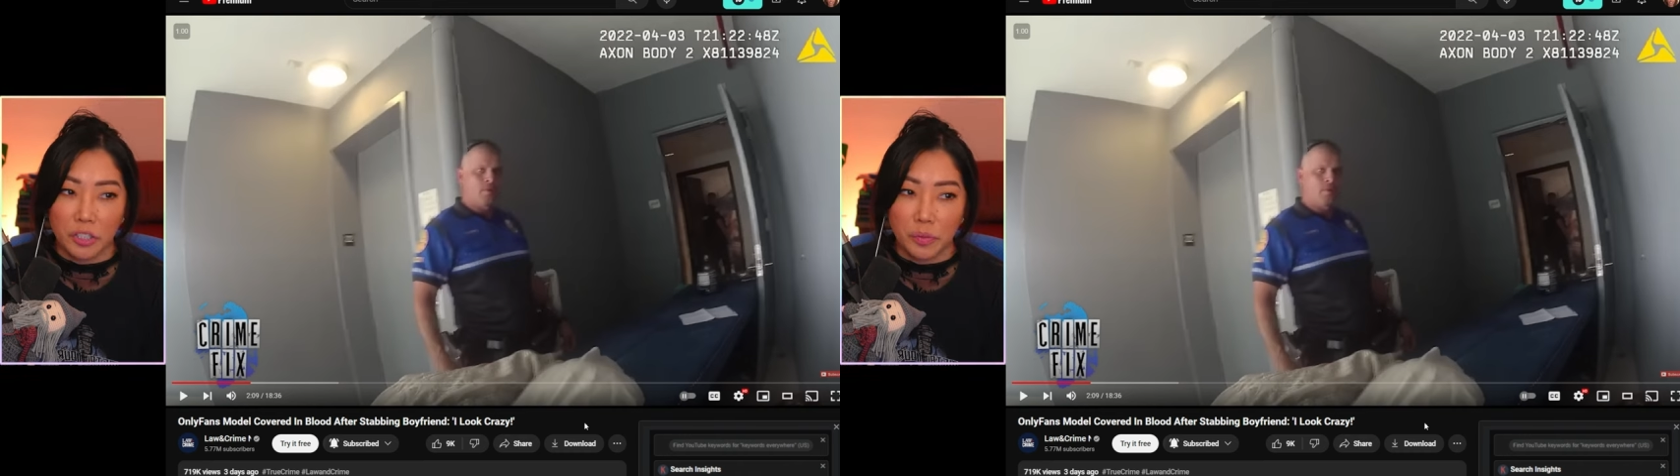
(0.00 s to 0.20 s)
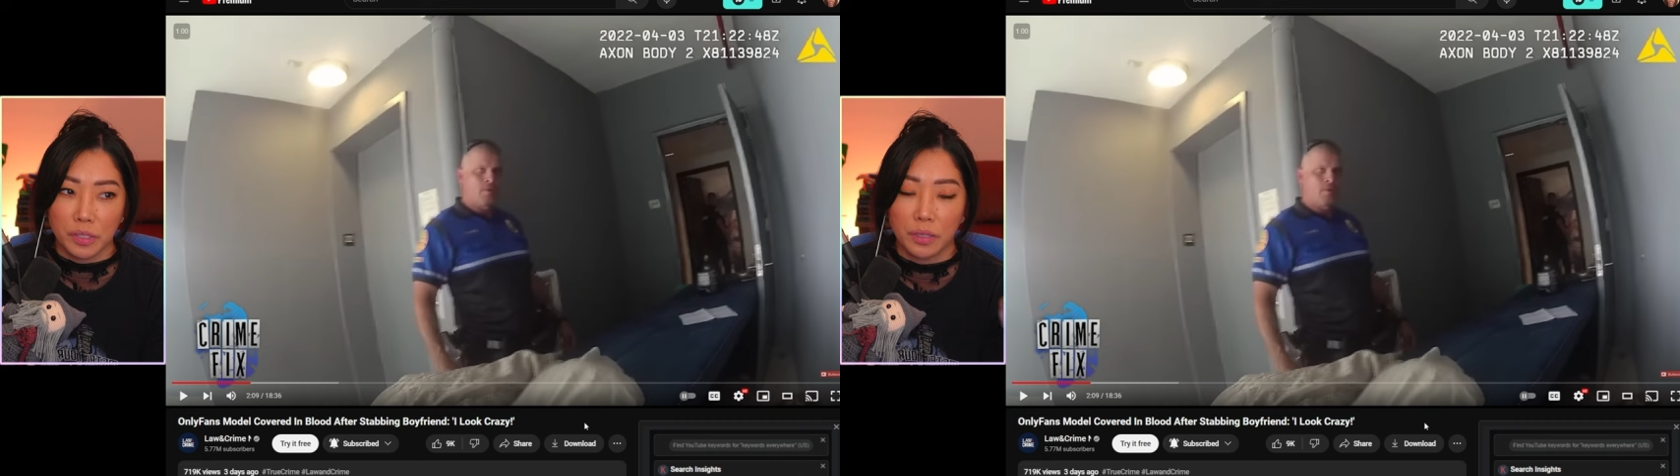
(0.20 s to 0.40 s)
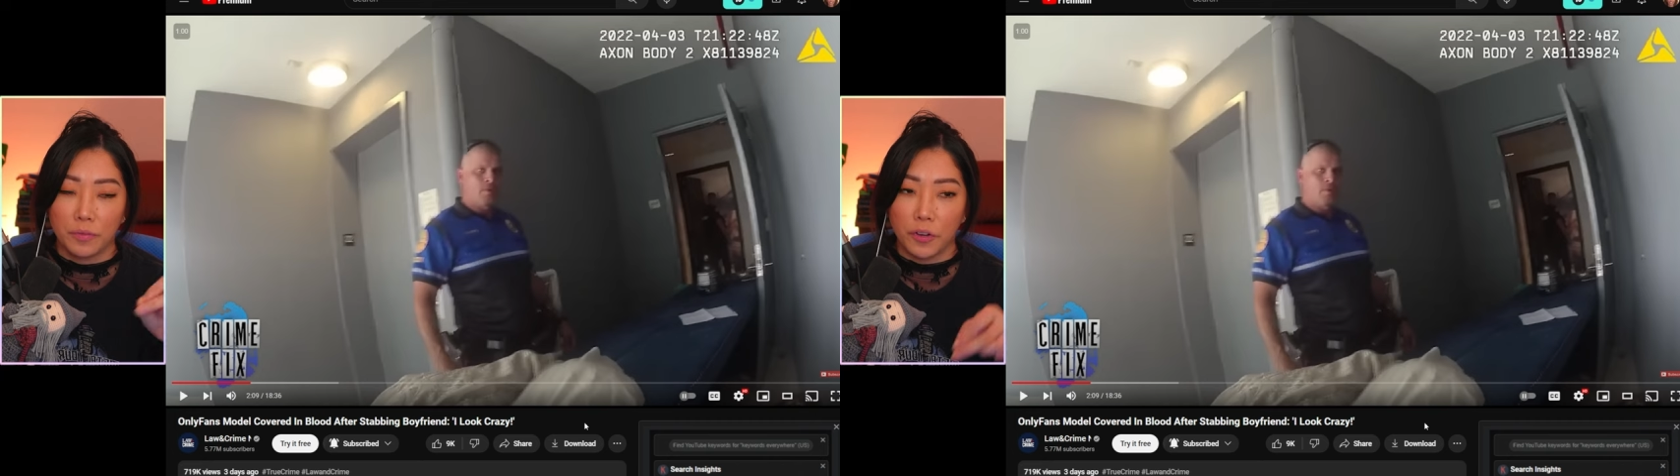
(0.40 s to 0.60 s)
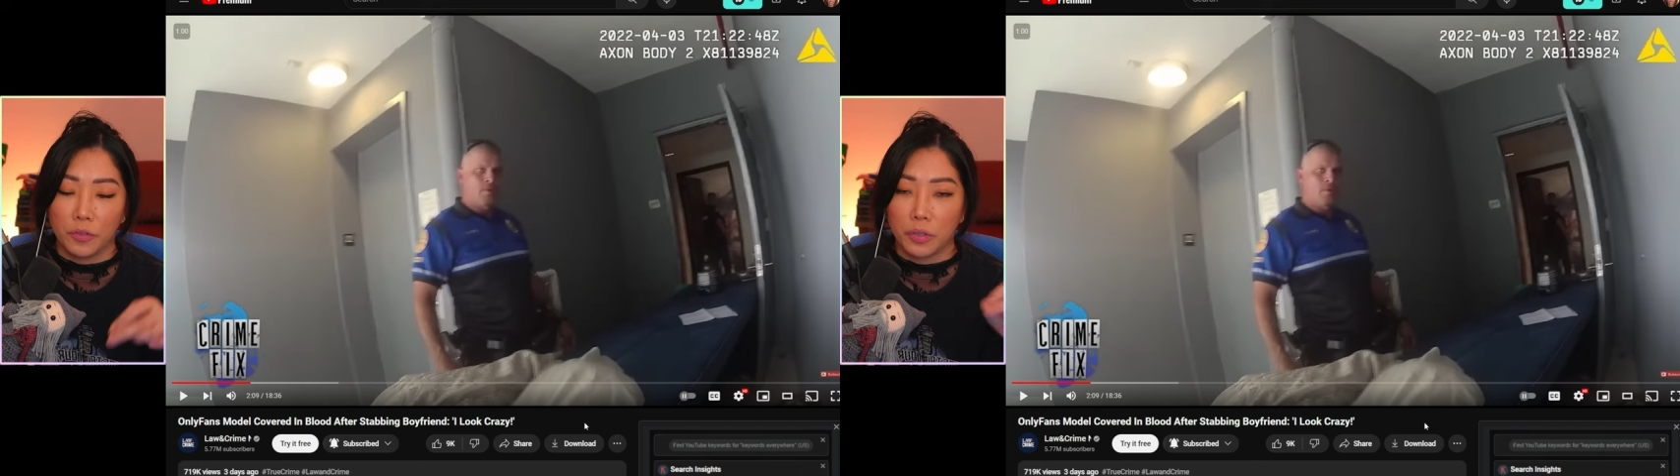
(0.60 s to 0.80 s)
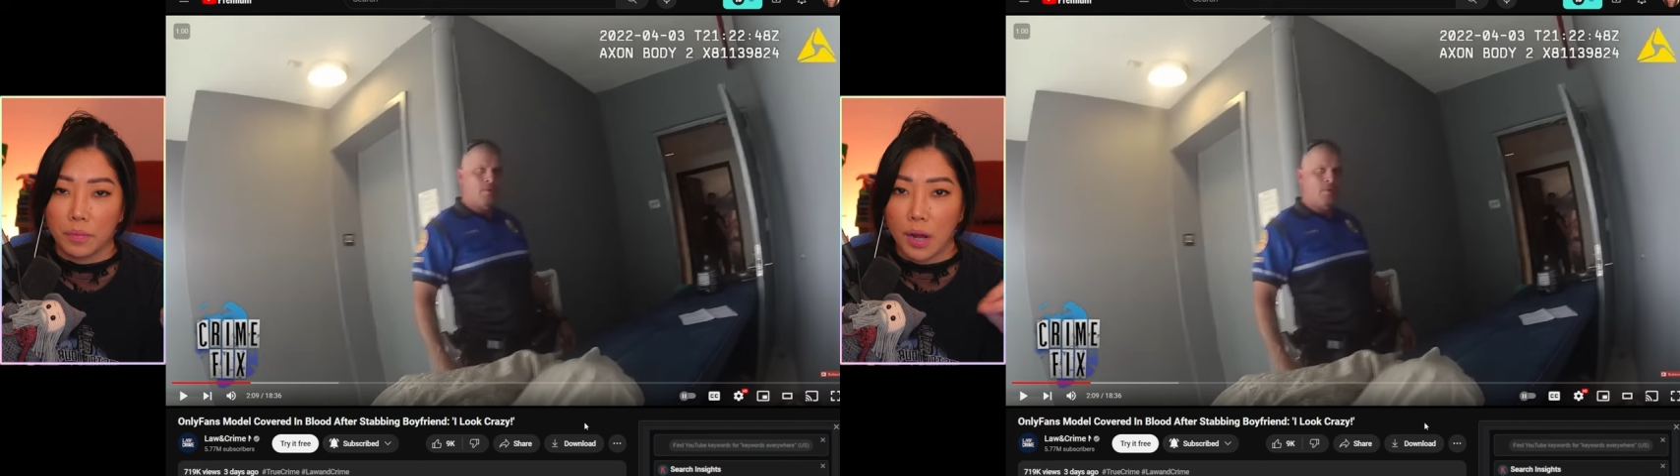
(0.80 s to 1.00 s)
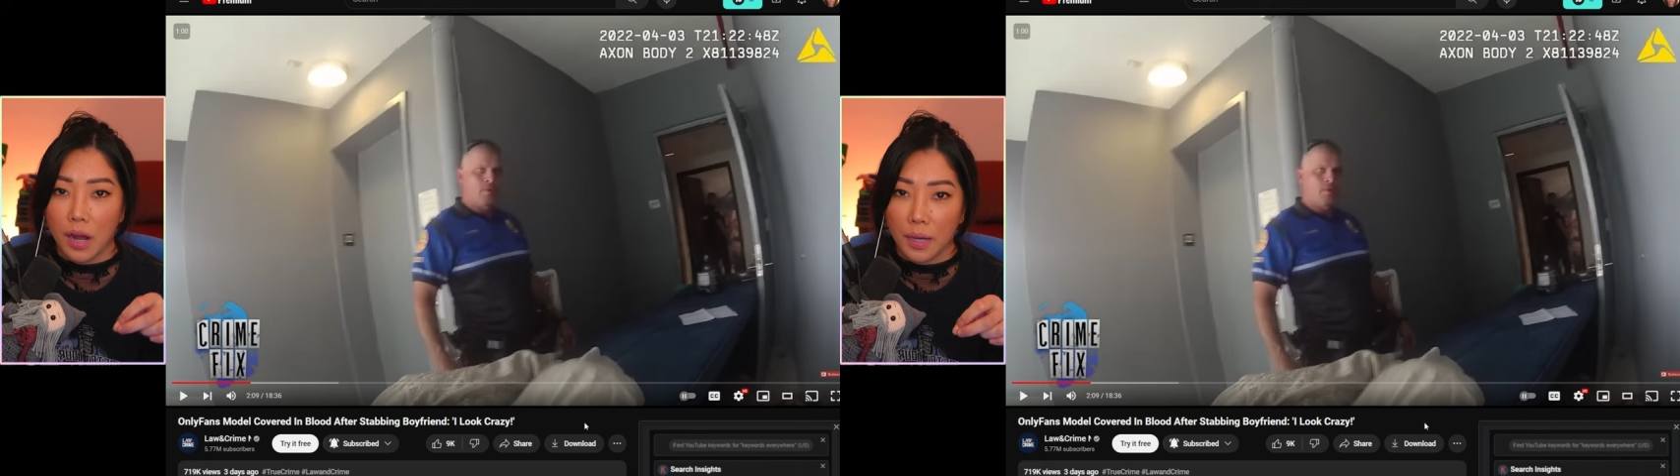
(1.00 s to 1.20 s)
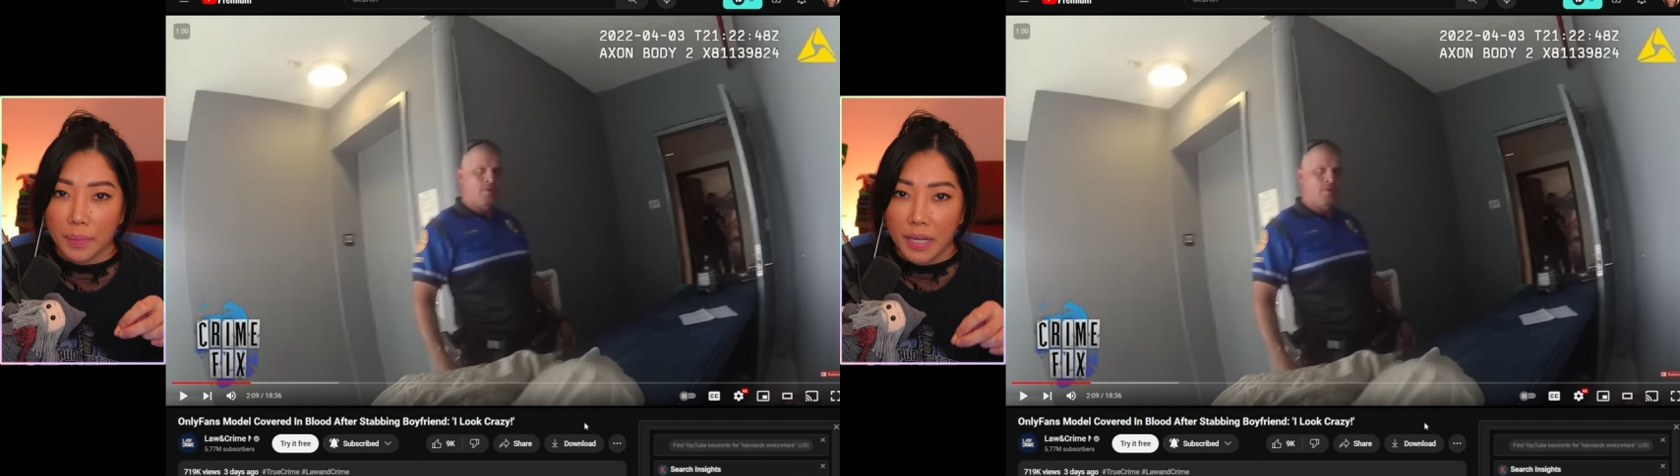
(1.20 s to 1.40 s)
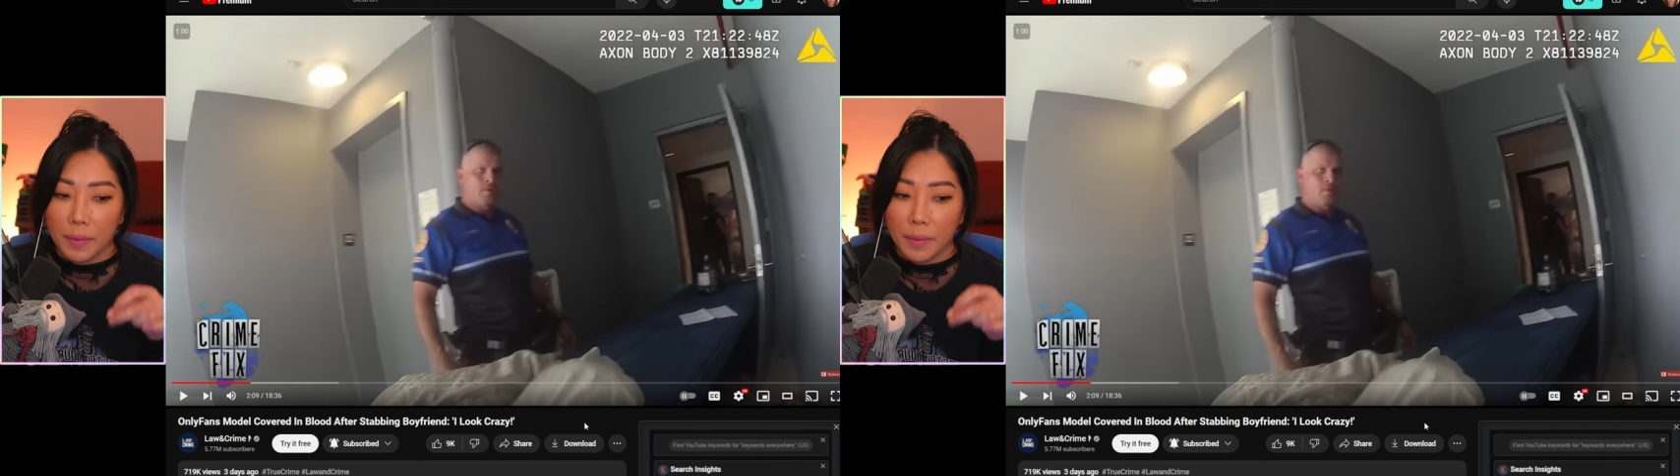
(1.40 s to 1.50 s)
she was on the phone with her mom